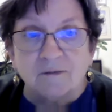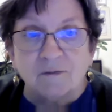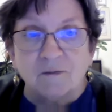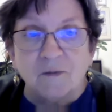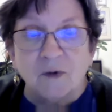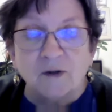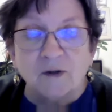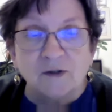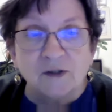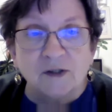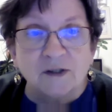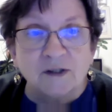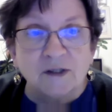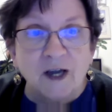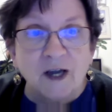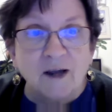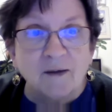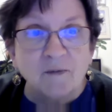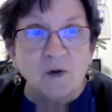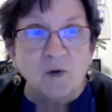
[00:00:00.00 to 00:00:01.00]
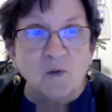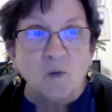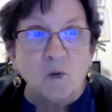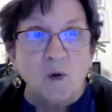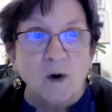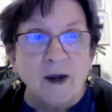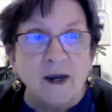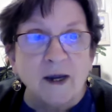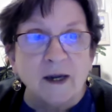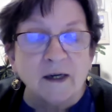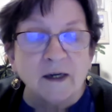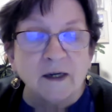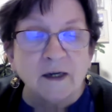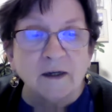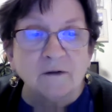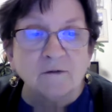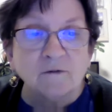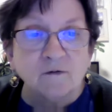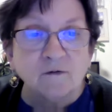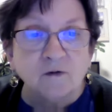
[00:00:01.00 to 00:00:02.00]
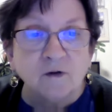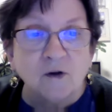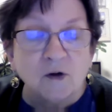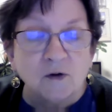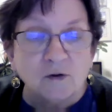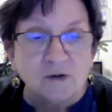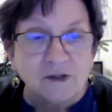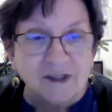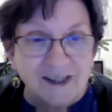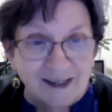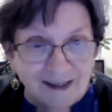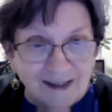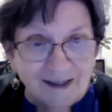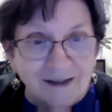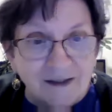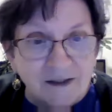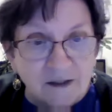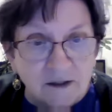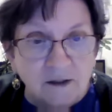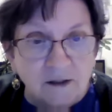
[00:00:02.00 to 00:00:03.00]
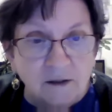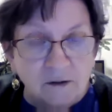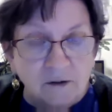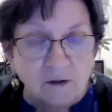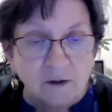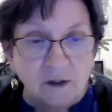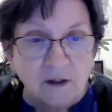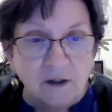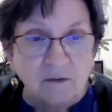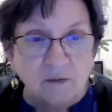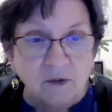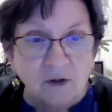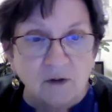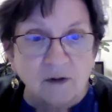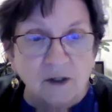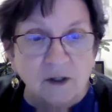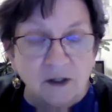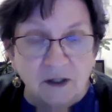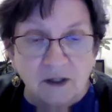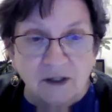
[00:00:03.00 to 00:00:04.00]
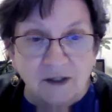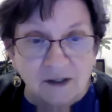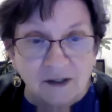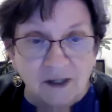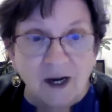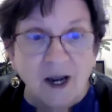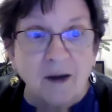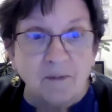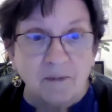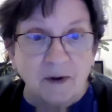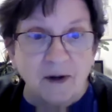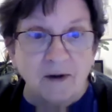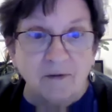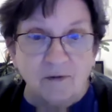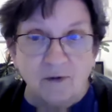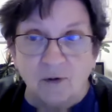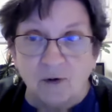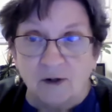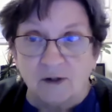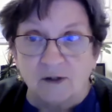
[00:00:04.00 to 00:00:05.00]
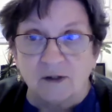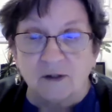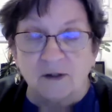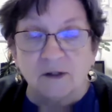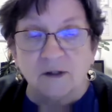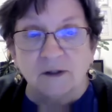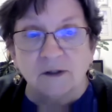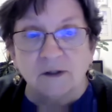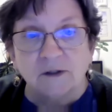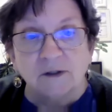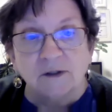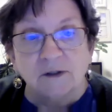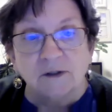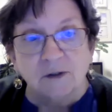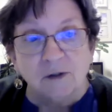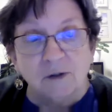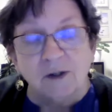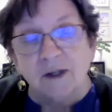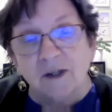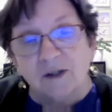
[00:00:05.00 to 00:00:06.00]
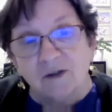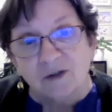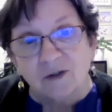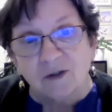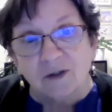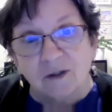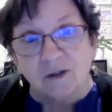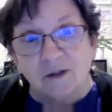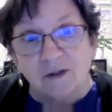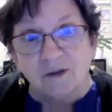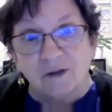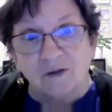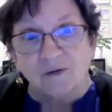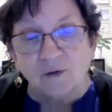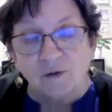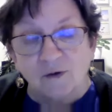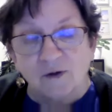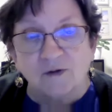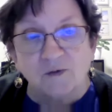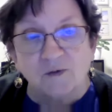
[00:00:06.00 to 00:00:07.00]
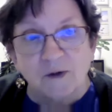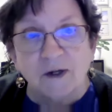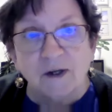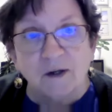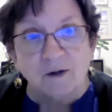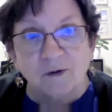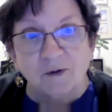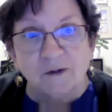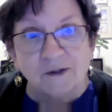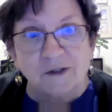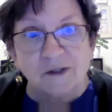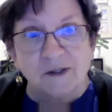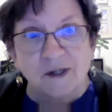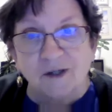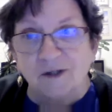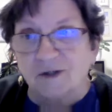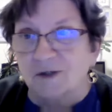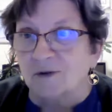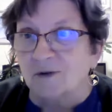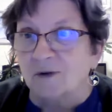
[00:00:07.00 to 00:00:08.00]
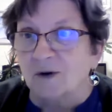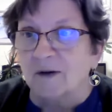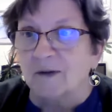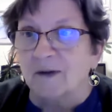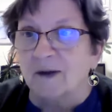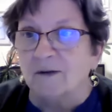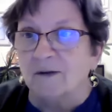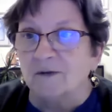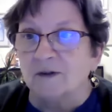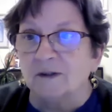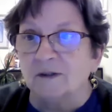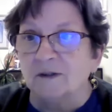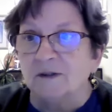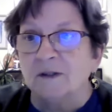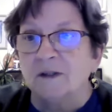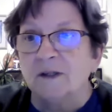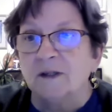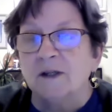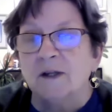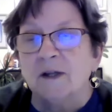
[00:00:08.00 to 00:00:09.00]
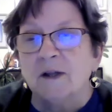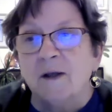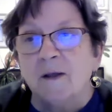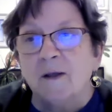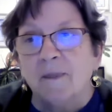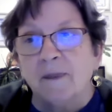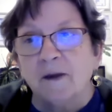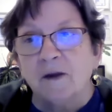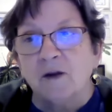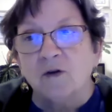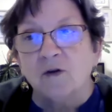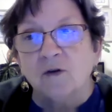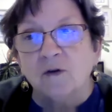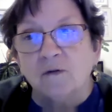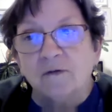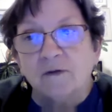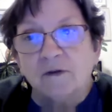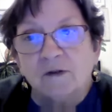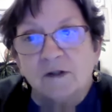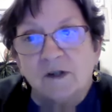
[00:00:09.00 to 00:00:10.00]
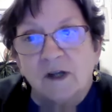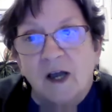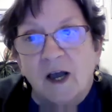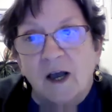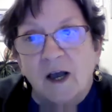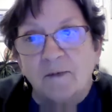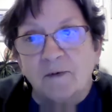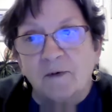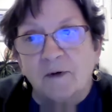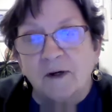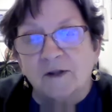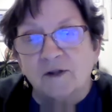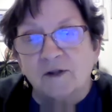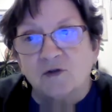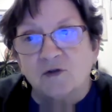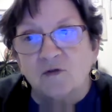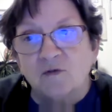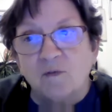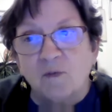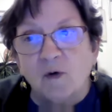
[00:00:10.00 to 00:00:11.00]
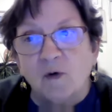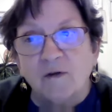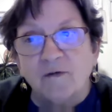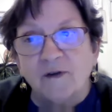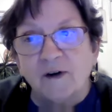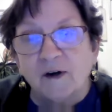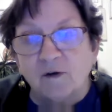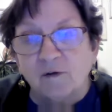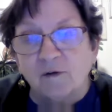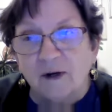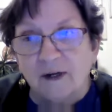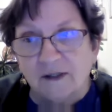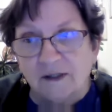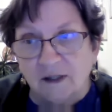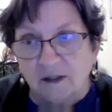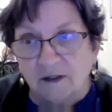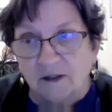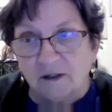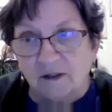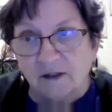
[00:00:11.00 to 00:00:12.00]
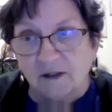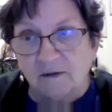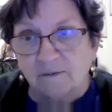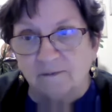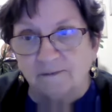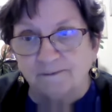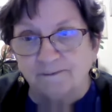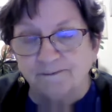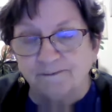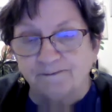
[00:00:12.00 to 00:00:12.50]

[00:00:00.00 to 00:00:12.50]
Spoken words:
most of the time, the way it flows into a community is not by force. So I guess you could use force. We had a real discussion around that one. The universe operates through morphic resonance.